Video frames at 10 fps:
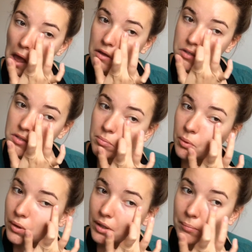
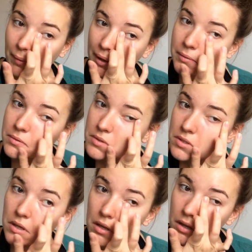small amount.